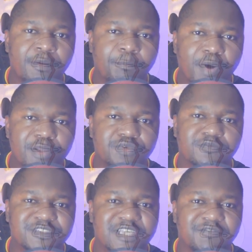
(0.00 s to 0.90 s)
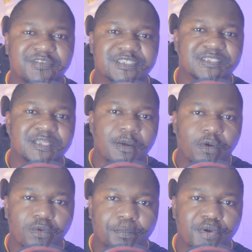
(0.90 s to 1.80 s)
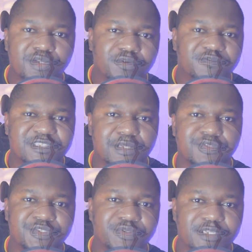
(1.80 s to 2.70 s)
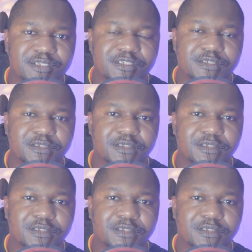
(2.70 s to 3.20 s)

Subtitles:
point of service or point of sales unit